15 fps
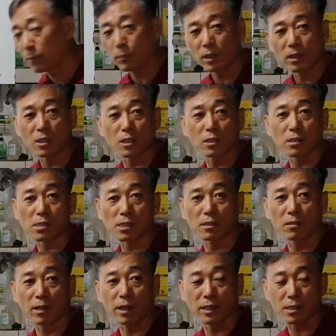accepting Jesus
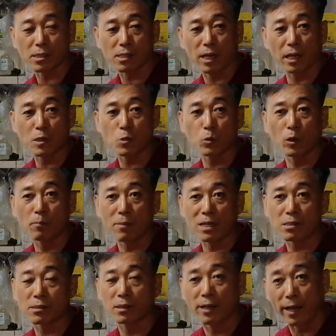Christ as your
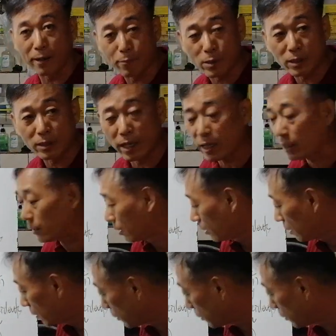master, every day,